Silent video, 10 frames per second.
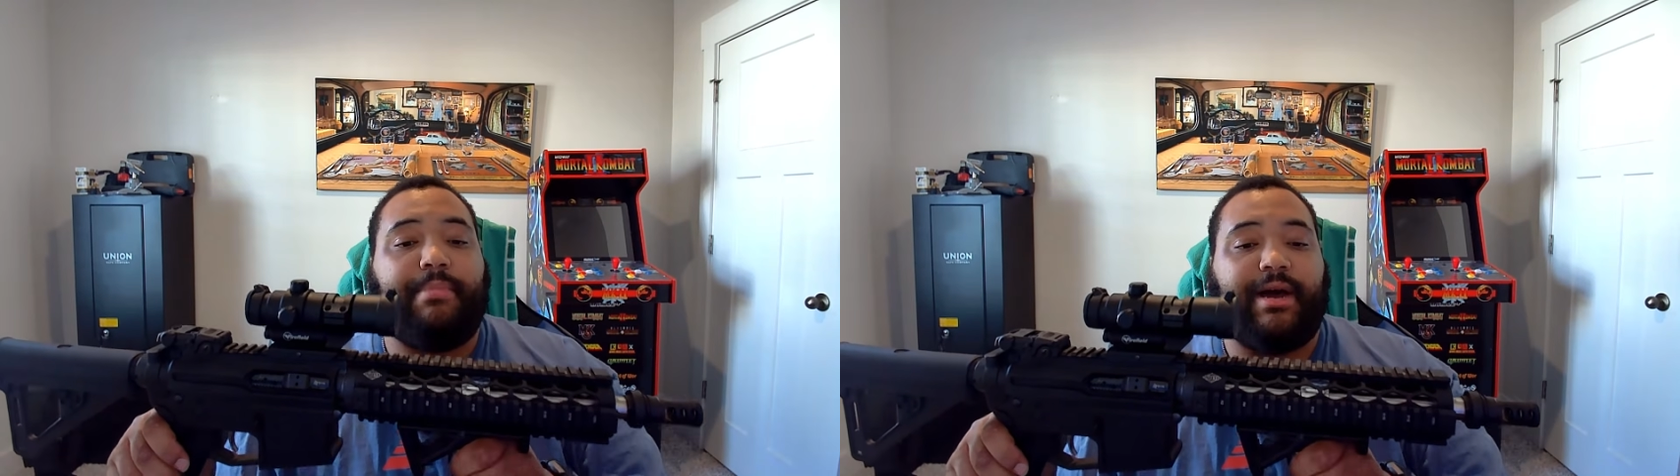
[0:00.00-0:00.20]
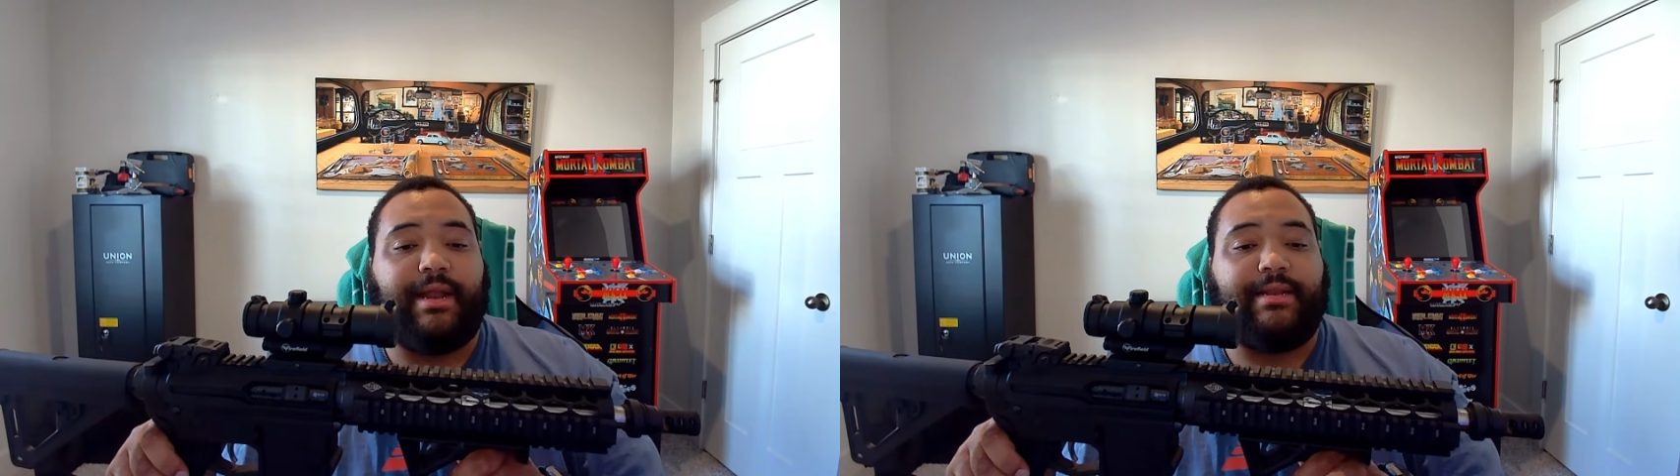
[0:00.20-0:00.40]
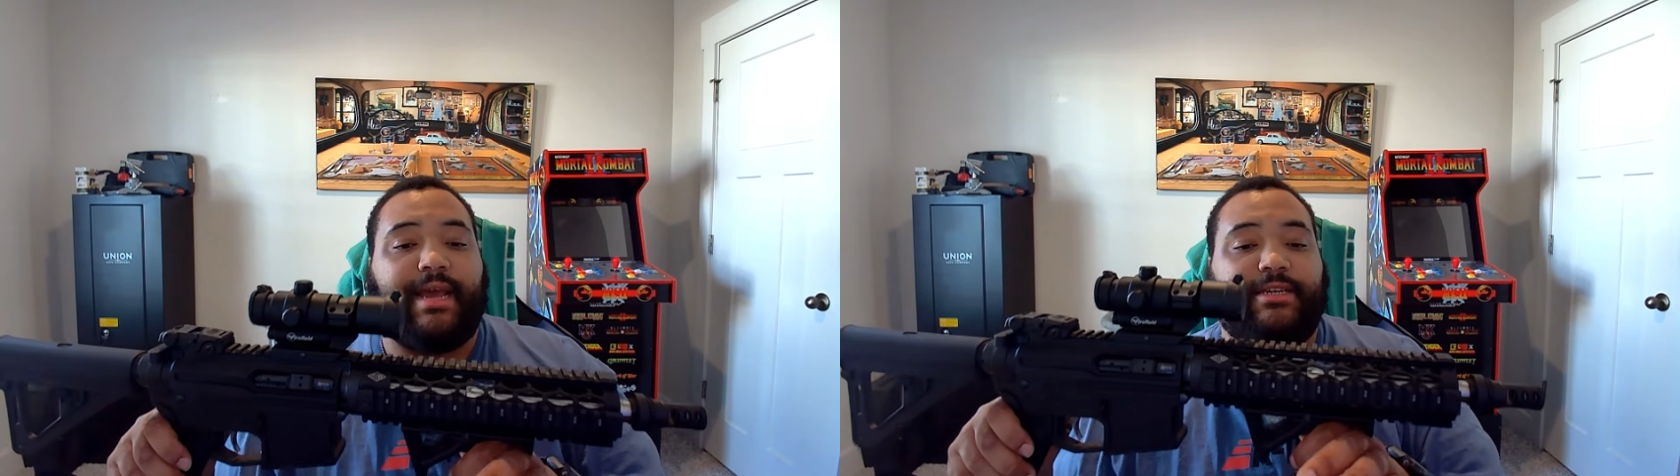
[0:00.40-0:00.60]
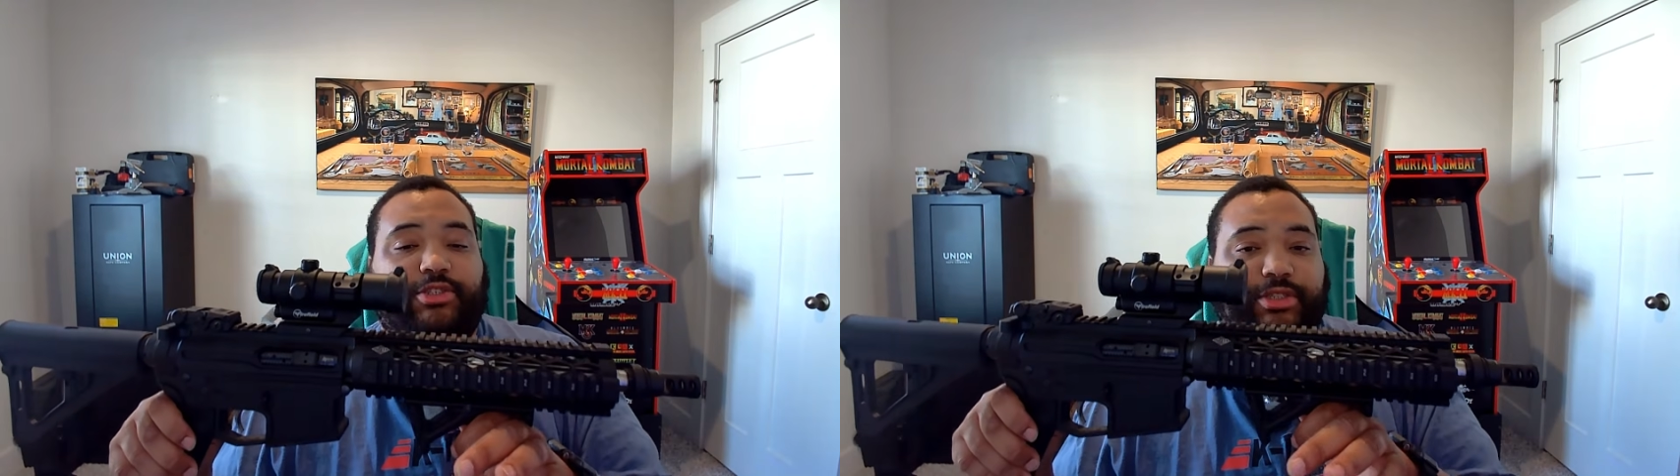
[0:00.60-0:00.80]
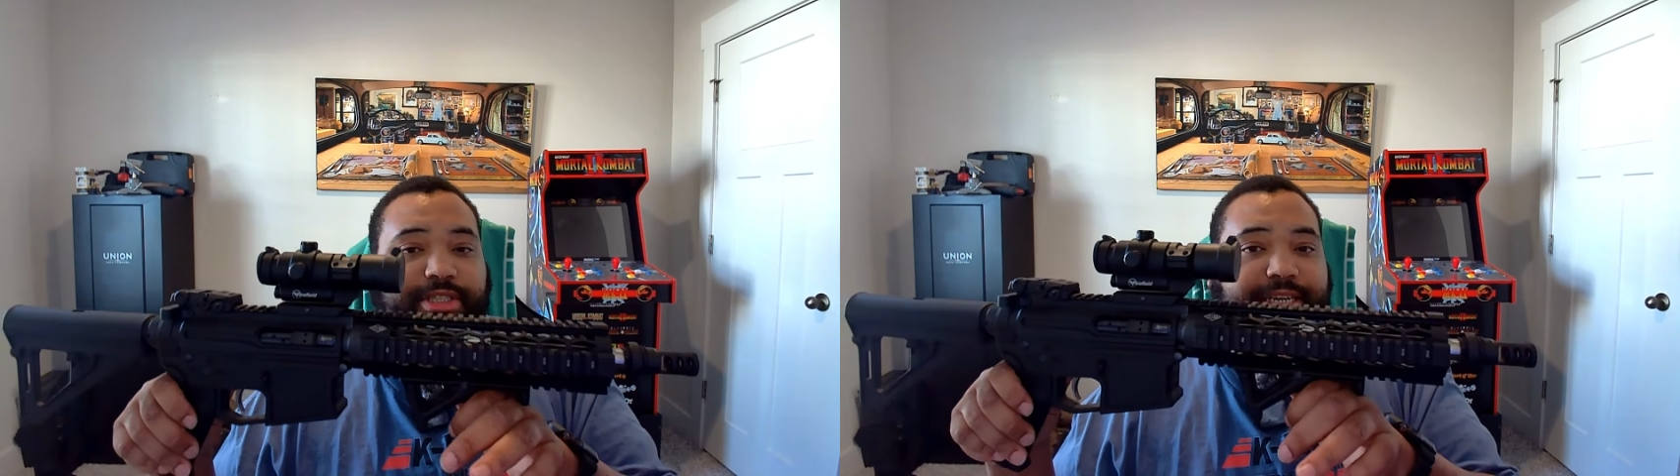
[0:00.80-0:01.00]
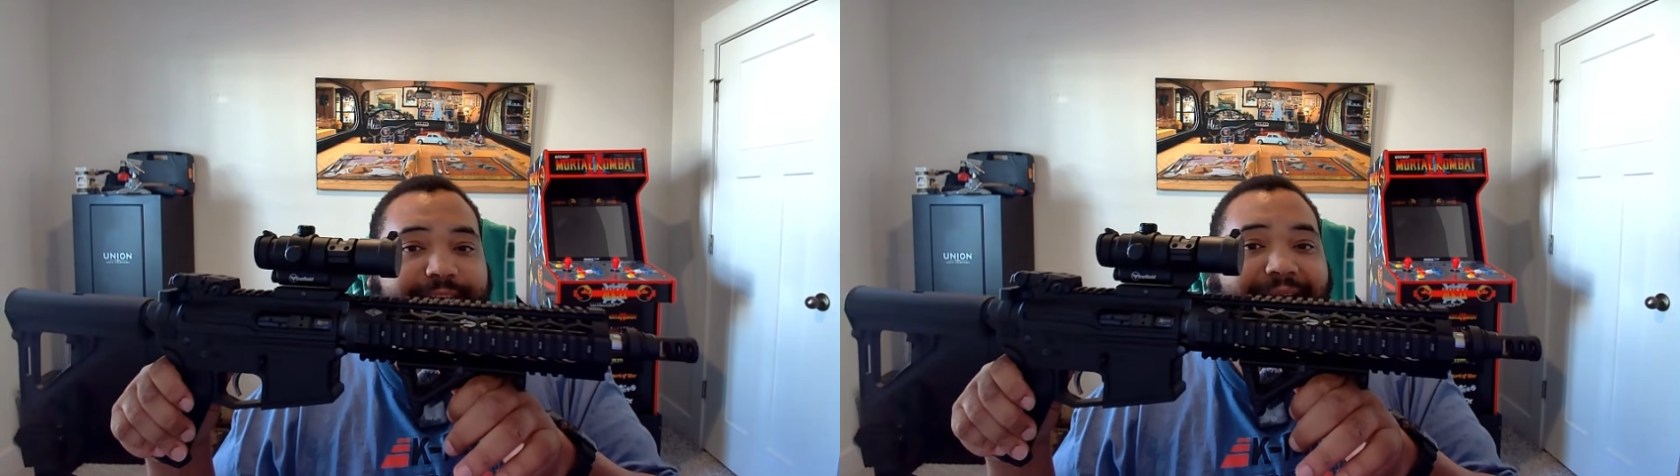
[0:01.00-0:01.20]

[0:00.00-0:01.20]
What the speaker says: but as you can see,